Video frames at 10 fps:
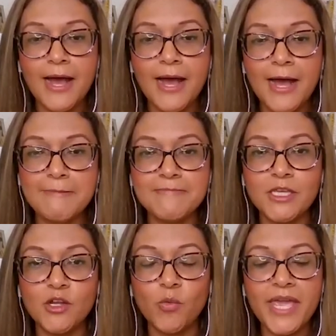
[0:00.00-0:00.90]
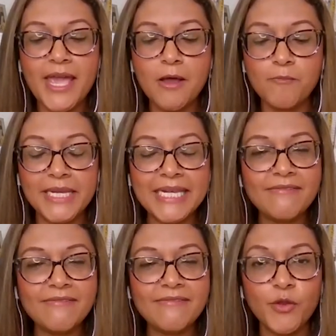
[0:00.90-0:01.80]
We
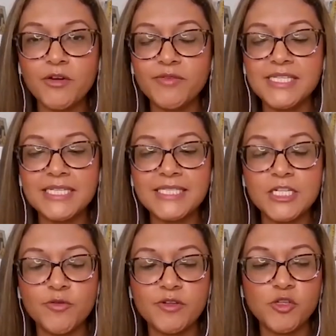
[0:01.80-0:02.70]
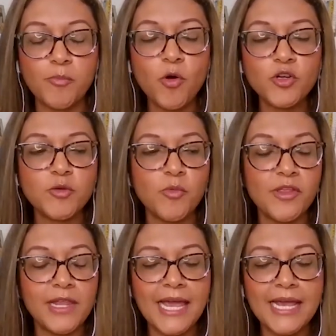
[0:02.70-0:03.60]
believe in 360-degree support. So
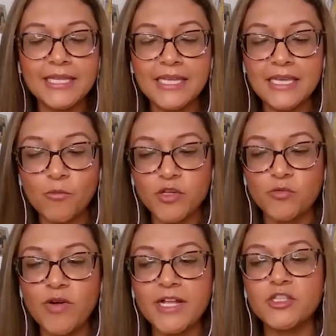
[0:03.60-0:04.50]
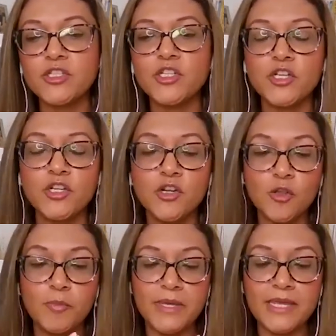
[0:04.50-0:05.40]
more than likely when you register,
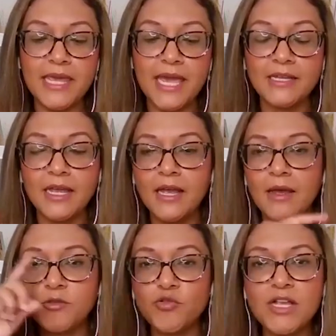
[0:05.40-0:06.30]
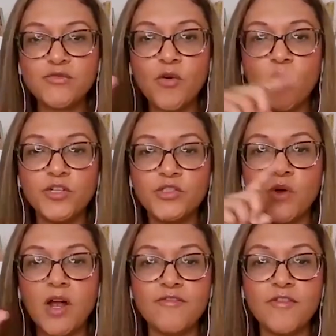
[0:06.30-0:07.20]
you'll be then transfer over
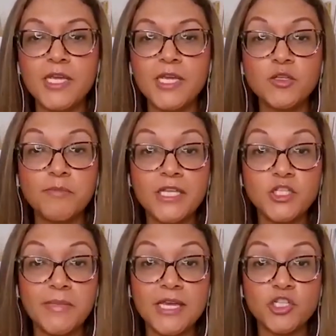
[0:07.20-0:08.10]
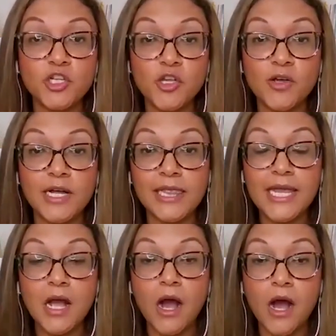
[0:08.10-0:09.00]
to a confirmation page. Make sure you
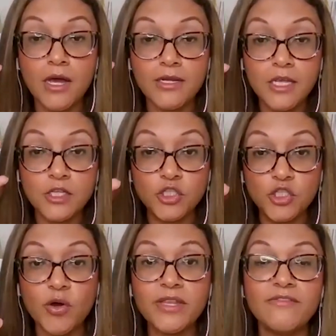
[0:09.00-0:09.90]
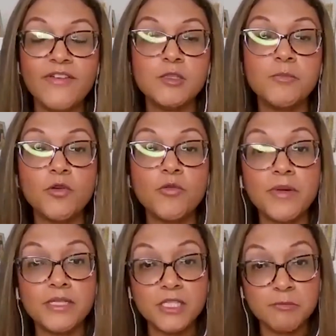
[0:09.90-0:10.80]
click on join the Facebook
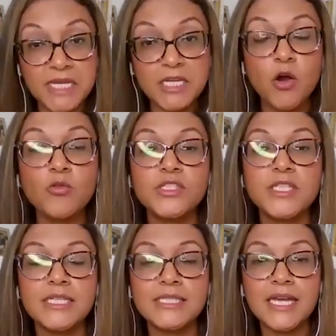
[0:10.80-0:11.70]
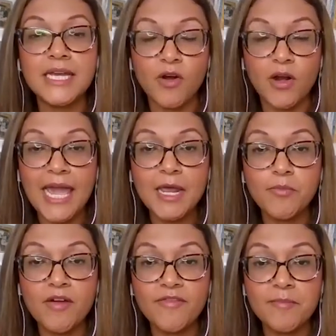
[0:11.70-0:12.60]
group. It's being hosted inside of our
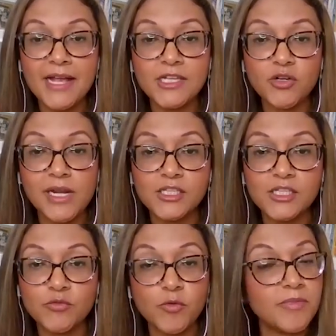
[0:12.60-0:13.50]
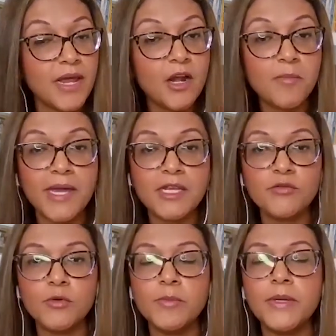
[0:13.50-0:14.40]
Land Profit Masterclass group, not our main
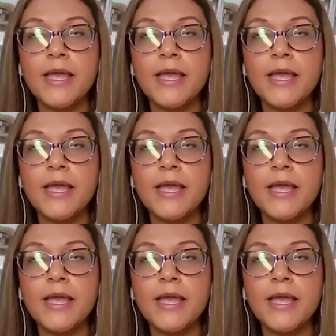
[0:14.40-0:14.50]
group.